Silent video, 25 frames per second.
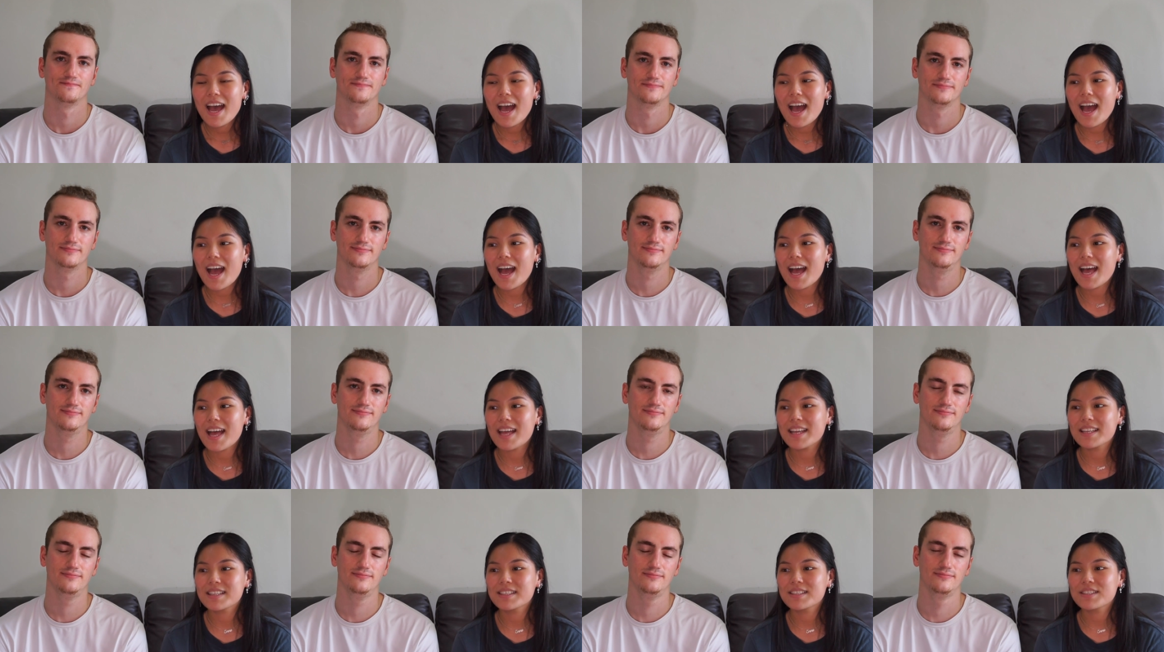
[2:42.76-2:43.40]

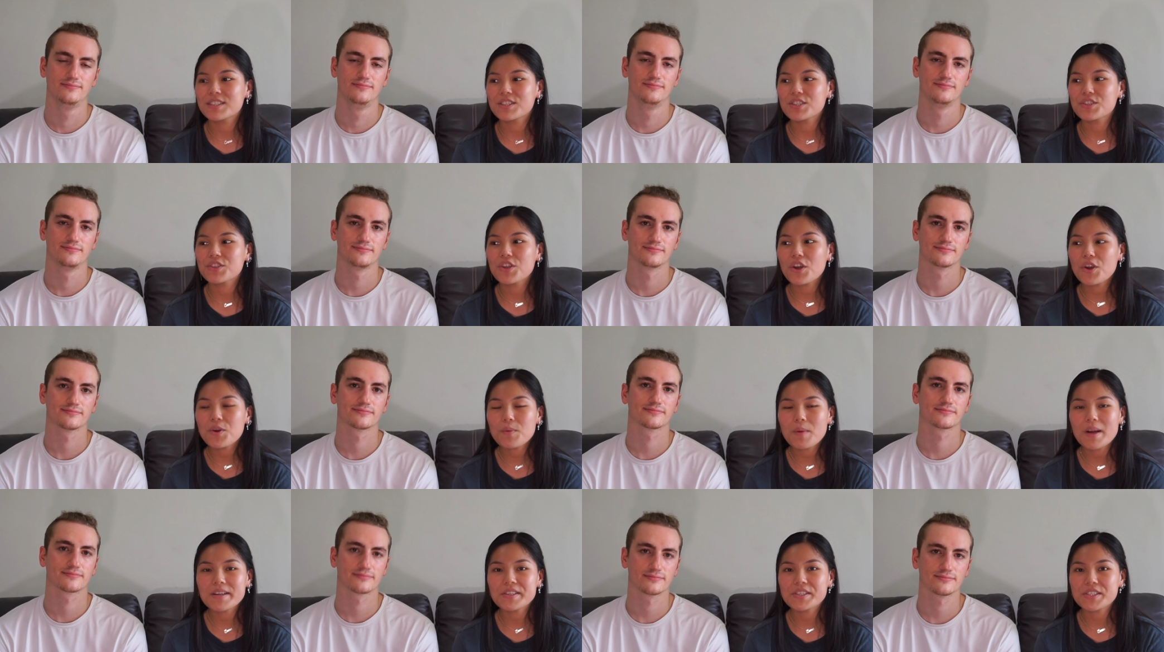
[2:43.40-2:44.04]
Speaker 1: And
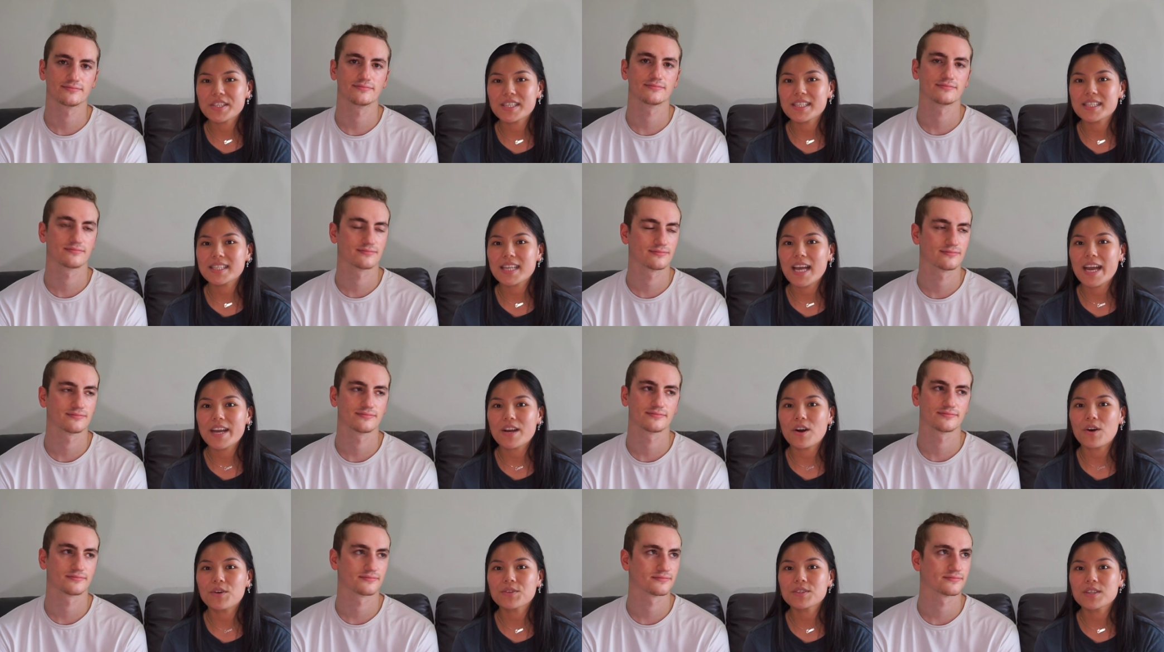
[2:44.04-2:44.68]
nowhere does it
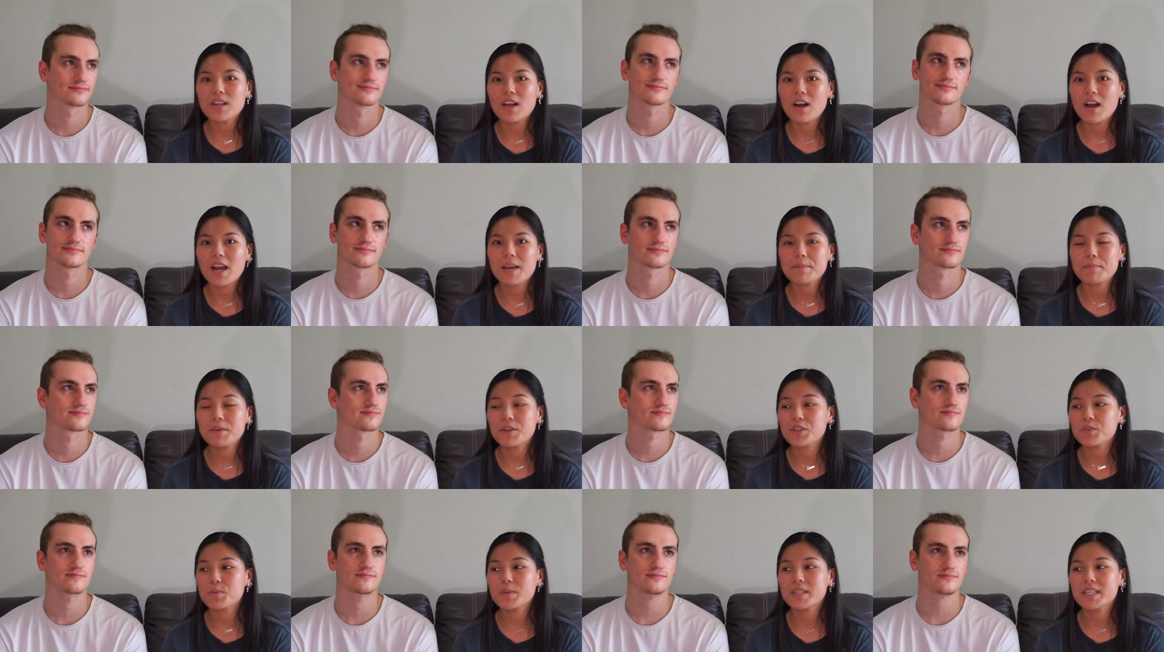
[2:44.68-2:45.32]
say
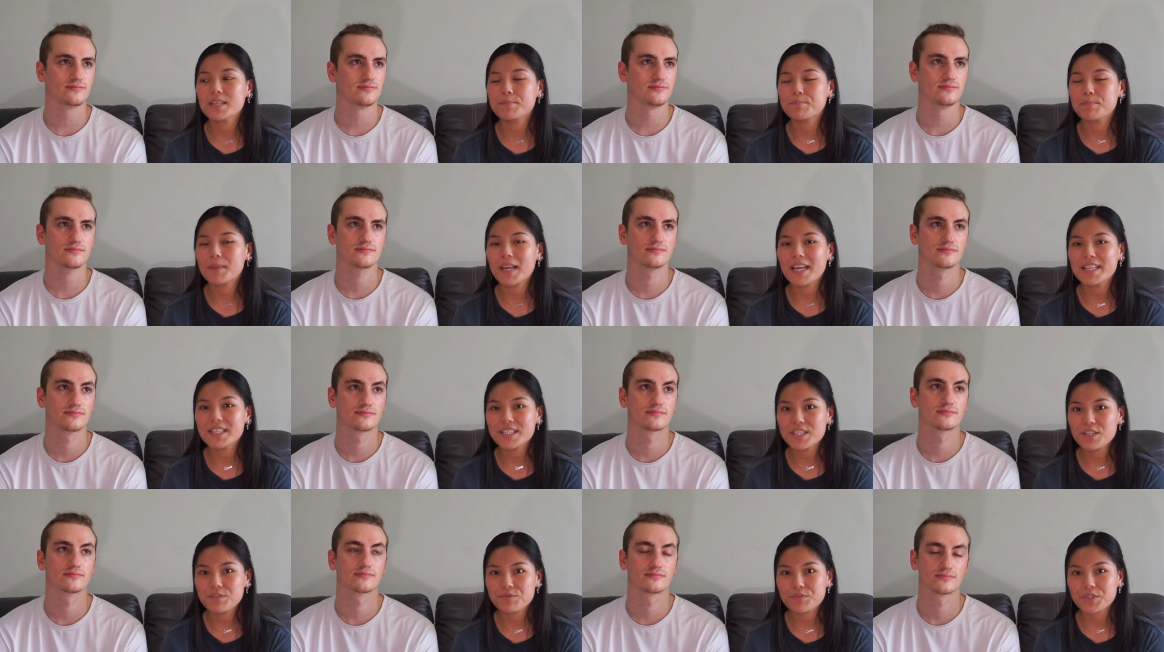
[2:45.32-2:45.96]
online, because we did
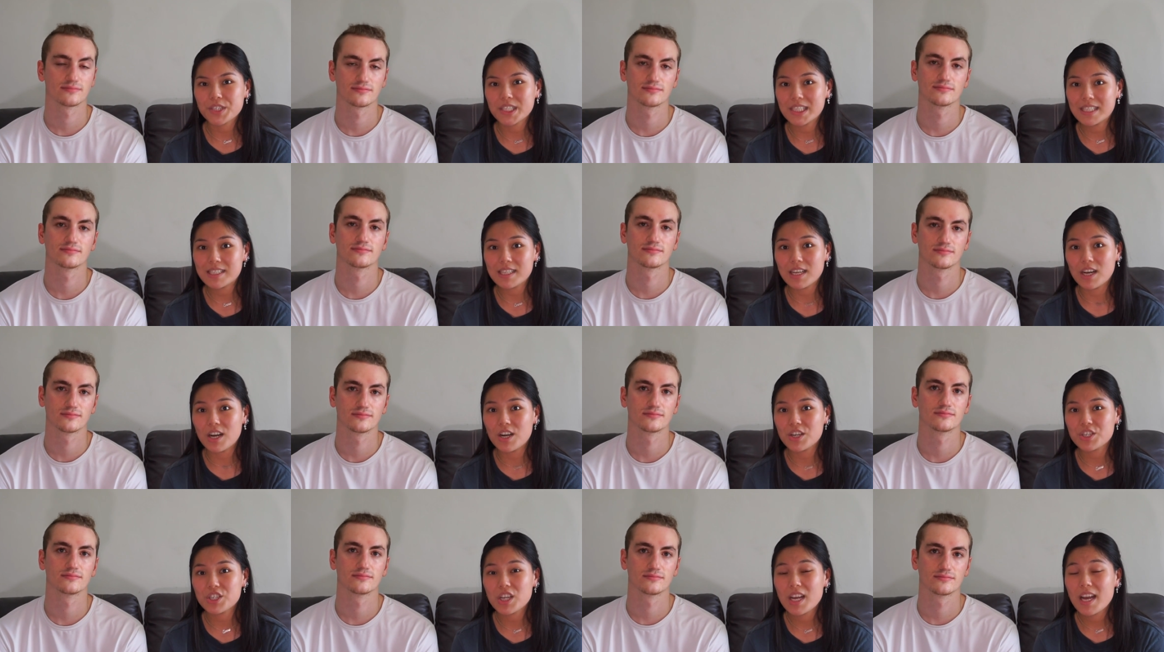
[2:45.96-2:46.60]
plenty of
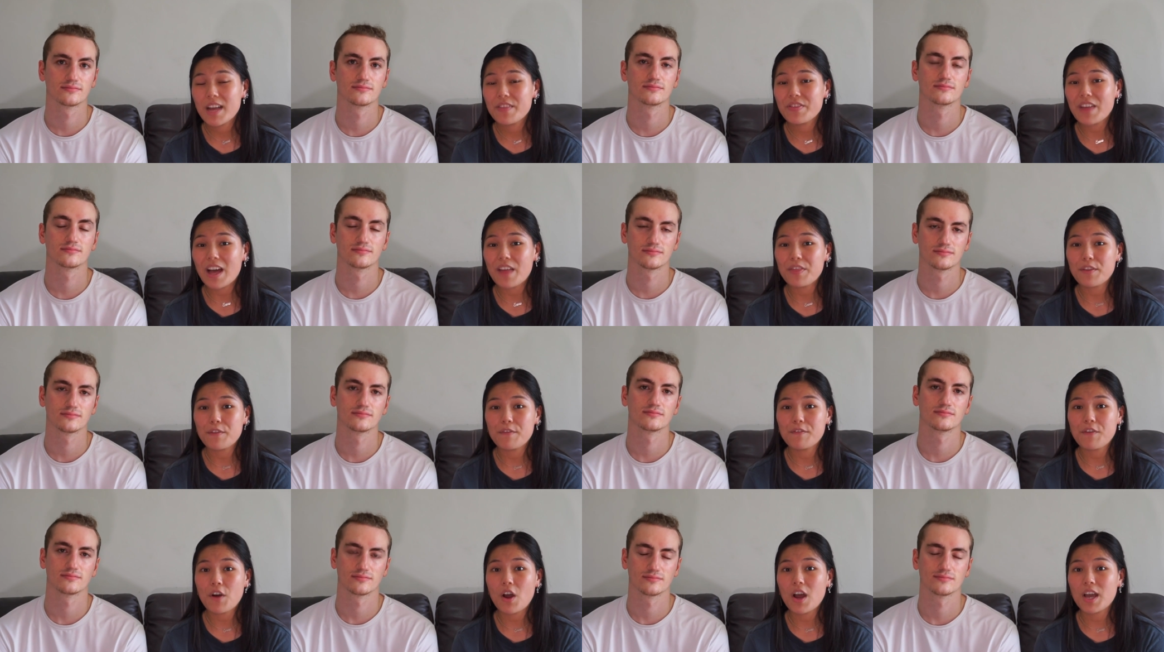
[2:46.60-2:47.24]
research,
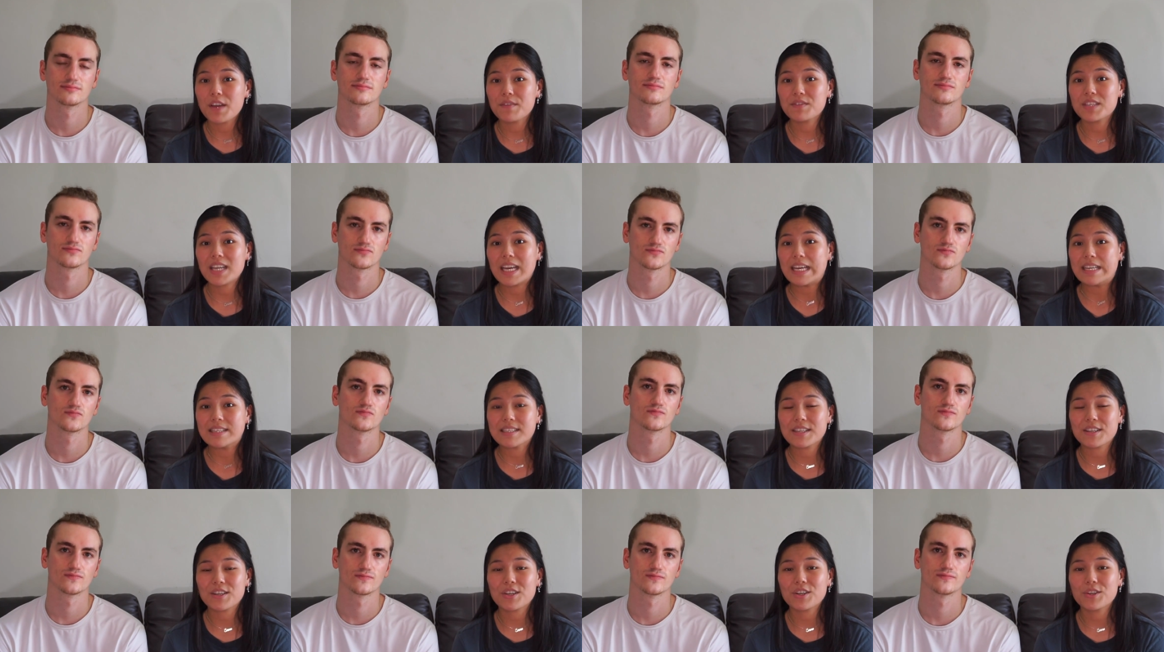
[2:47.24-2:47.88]
that the 5
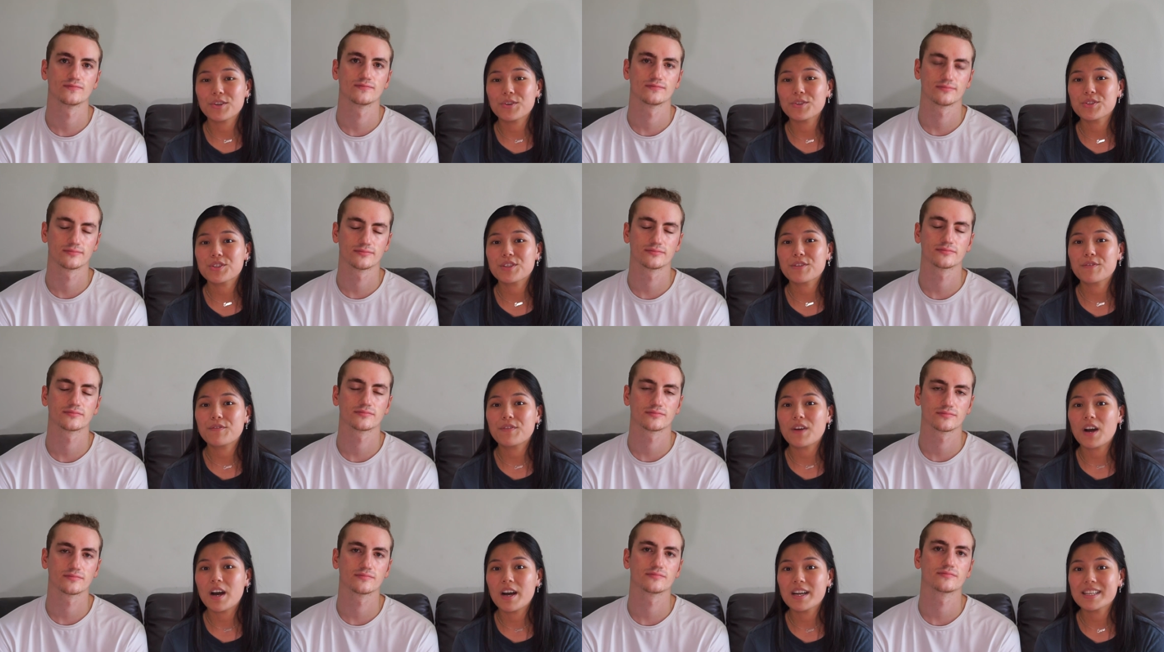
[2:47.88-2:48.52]
days includes
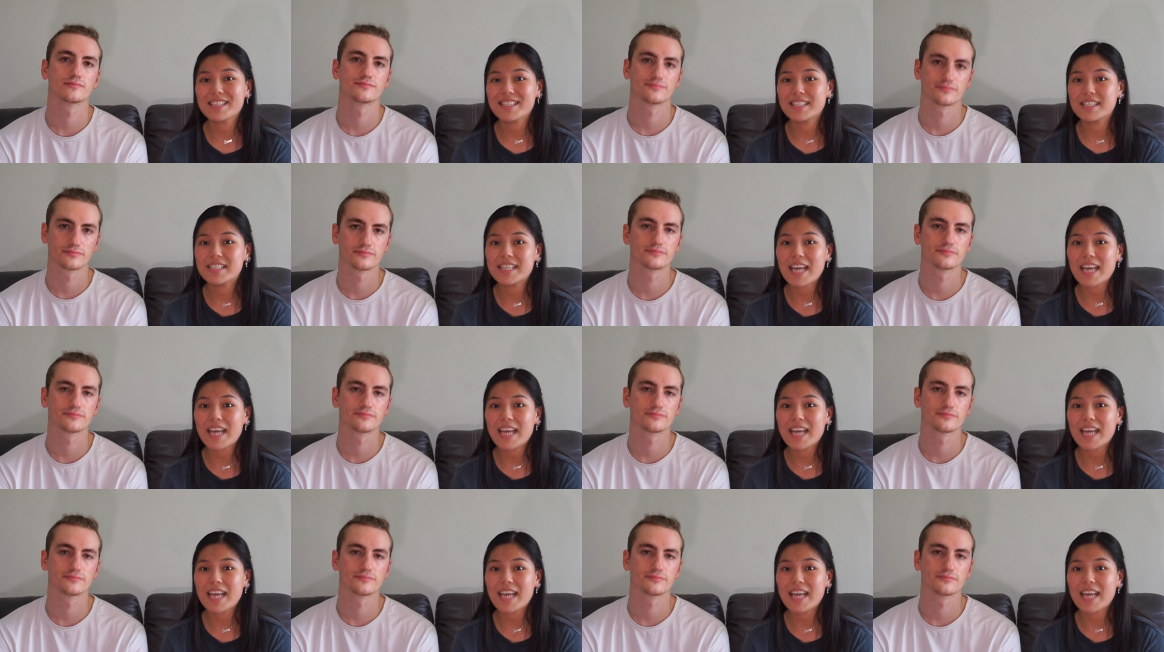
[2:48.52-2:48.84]
the first